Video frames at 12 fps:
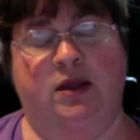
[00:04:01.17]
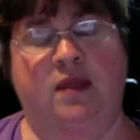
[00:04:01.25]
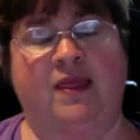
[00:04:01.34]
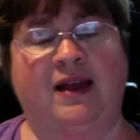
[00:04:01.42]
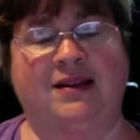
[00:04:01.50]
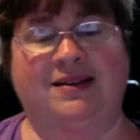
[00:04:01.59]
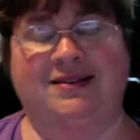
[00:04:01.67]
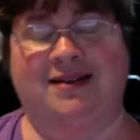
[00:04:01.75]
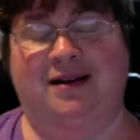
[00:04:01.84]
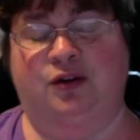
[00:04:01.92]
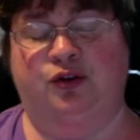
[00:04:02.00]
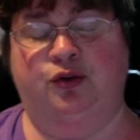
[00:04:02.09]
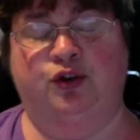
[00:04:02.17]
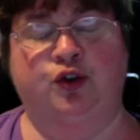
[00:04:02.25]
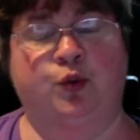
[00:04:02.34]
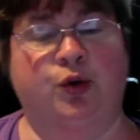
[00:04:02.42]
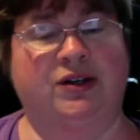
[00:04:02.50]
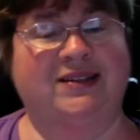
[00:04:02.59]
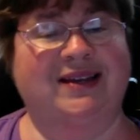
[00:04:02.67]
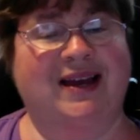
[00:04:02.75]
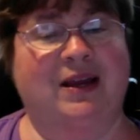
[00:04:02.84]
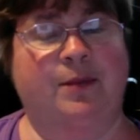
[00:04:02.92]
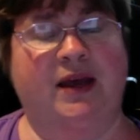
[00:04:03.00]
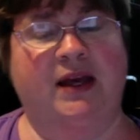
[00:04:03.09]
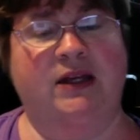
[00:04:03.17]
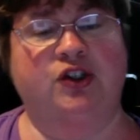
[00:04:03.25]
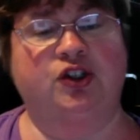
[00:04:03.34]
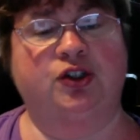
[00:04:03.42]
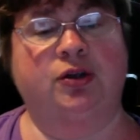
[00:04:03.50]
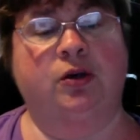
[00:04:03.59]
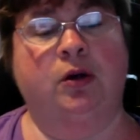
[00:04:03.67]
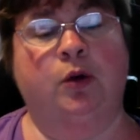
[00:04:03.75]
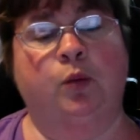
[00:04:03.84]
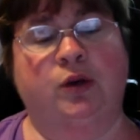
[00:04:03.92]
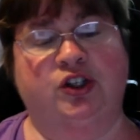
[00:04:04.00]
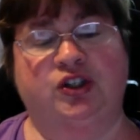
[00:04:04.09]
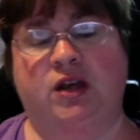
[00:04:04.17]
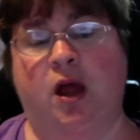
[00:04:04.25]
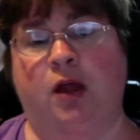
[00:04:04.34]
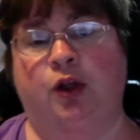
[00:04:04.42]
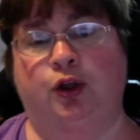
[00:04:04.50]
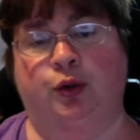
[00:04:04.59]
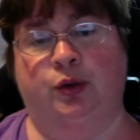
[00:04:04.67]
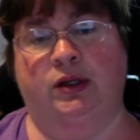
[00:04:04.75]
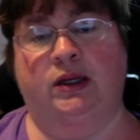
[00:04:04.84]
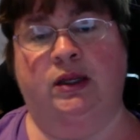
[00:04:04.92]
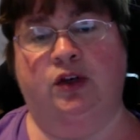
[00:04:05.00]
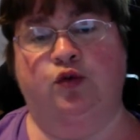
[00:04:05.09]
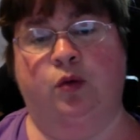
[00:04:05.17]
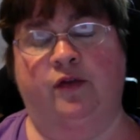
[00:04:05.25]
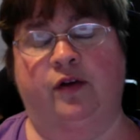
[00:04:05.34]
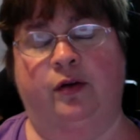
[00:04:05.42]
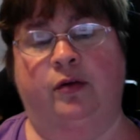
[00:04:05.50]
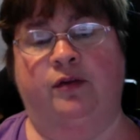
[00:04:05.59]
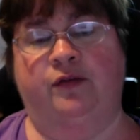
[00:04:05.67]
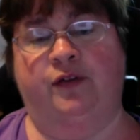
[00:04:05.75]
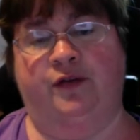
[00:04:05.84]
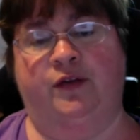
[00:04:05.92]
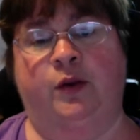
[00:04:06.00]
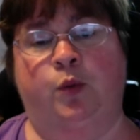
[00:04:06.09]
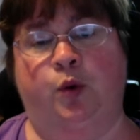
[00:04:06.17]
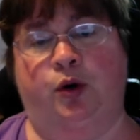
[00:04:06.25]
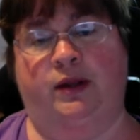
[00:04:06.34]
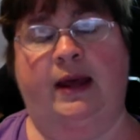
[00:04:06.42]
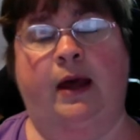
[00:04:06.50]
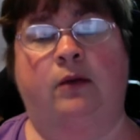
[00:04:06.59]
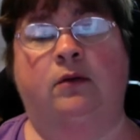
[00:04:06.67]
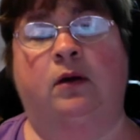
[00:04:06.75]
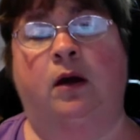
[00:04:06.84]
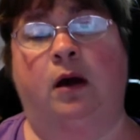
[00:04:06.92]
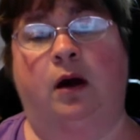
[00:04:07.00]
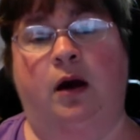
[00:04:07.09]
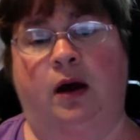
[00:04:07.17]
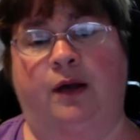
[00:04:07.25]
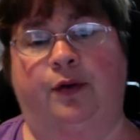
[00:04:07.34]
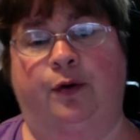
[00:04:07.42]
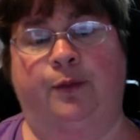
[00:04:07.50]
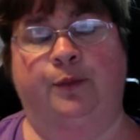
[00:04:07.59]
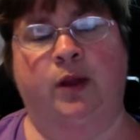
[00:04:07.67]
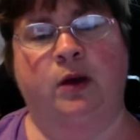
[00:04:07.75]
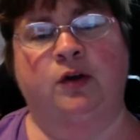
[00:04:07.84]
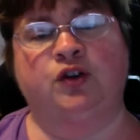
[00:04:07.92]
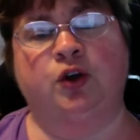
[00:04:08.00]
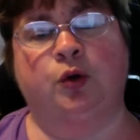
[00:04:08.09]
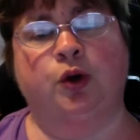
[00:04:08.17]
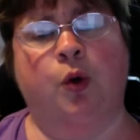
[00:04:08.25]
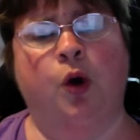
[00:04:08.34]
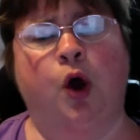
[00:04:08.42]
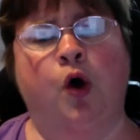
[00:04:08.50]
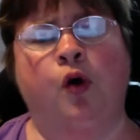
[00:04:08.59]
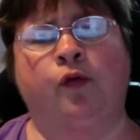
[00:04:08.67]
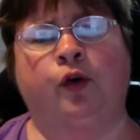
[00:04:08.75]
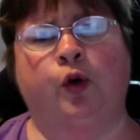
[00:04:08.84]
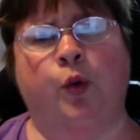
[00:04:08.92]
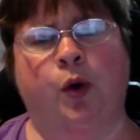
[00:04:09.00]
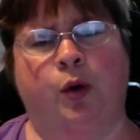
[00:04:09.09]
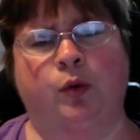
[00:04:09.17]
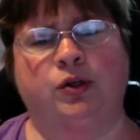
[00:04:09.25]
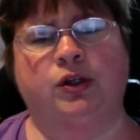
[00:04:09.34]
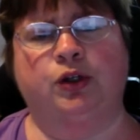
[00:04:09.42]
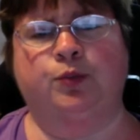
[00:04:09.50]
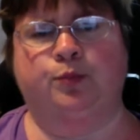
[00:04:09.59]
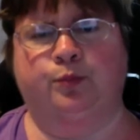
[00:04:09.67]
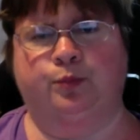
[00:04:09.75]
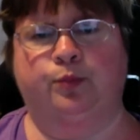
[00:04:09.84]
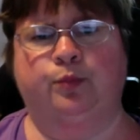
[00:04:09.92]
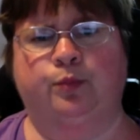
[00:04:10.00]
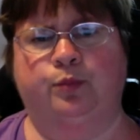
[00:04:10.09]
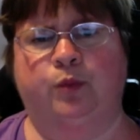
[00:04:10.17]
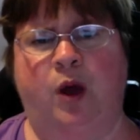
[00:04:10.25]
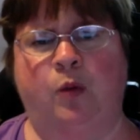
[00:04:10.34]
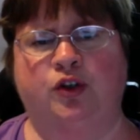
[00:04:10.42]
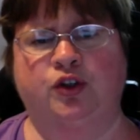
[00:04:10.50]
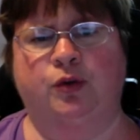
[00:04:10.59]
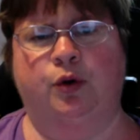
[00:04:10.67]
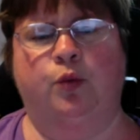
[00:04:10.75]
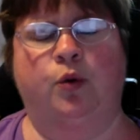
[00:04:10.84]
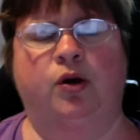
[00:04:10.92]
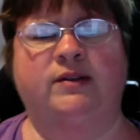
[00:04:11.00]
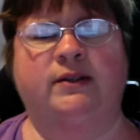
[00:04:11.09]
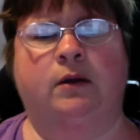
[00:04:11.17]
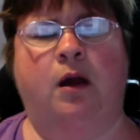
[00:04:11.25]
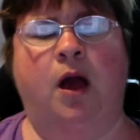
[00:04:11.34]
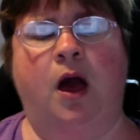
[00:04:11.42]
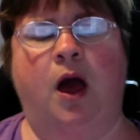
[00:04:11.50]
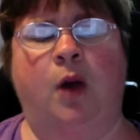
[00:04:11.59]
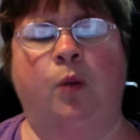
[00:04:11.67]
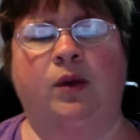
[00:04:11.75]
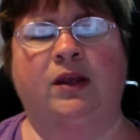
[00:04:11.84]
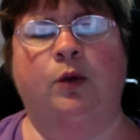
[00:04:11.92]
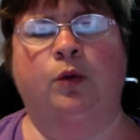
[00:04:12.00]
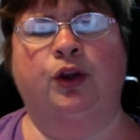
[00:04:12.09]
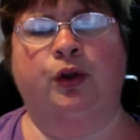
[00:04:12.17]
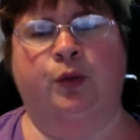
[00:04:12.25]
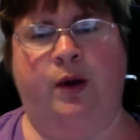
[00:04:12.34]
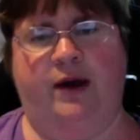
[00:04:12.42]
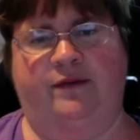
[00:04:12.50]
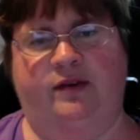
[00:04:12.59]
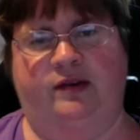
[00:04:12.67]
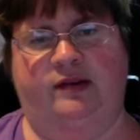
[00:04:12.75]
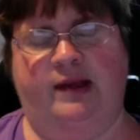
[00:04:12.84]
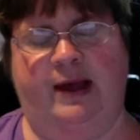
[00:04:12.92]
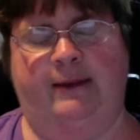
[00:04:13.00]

That does not include your works cited page, which is not included in the 1,250 word count either. So don't overquote. I want your own words here. I want to hear what you have to say.